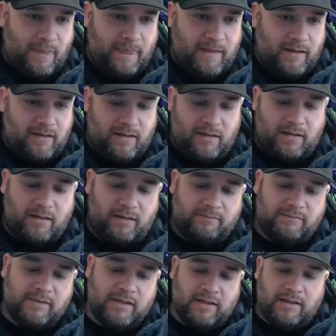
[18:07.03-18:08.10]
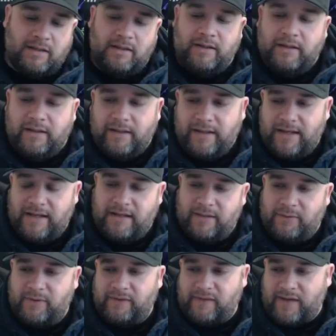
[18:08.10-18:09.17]
And
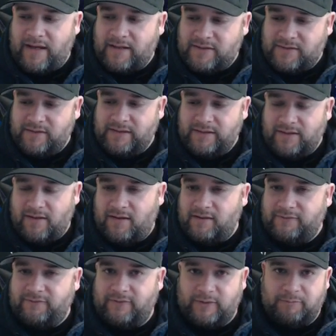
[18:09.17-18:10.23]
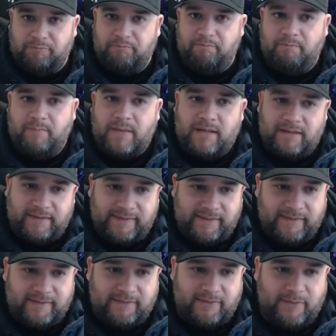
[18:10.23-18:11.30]
it was actually gone for
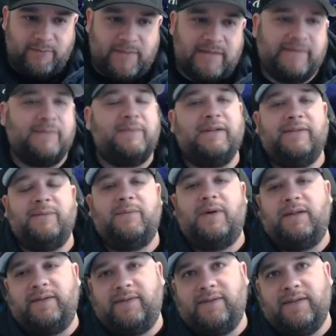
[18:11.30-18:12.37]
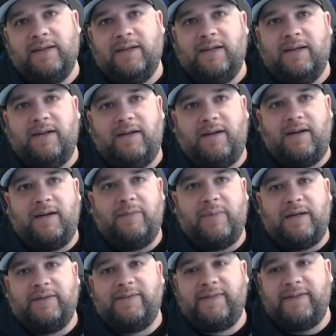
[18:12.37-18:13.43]
months and months.
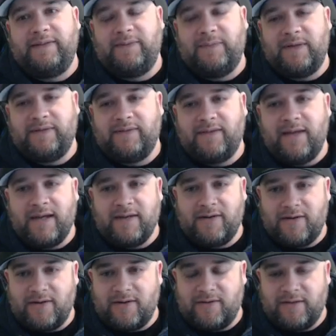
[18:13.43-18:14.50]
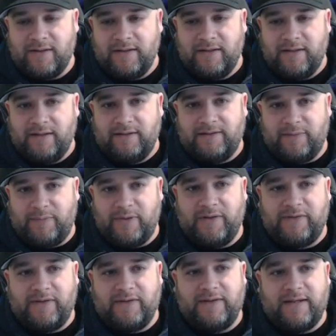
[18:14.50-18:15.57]
About 6 months later, the
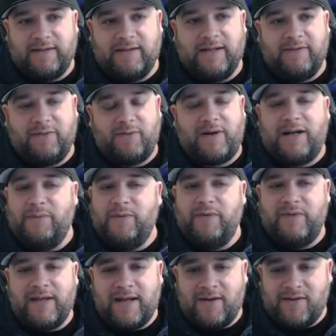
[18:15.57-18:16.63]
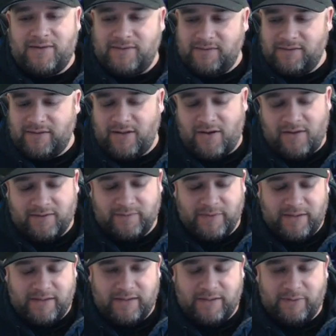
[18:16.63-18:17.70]
person that lived where I moved out called
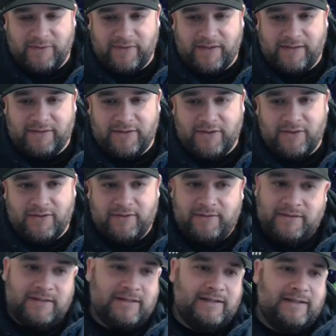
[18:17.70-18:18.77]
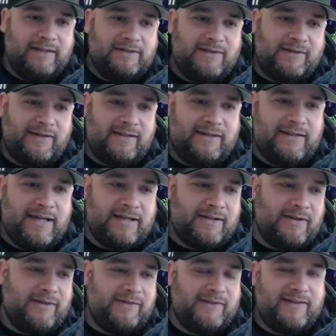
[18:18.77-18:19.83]
me and was like, dude, there's a
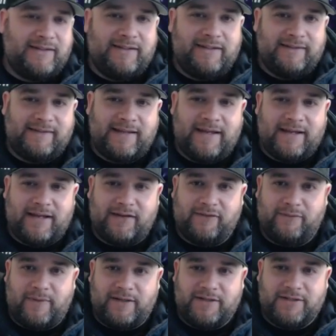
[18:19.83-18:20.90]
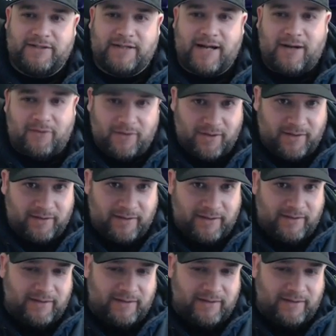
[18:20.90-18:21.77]
gecko sticking its head out of my shower.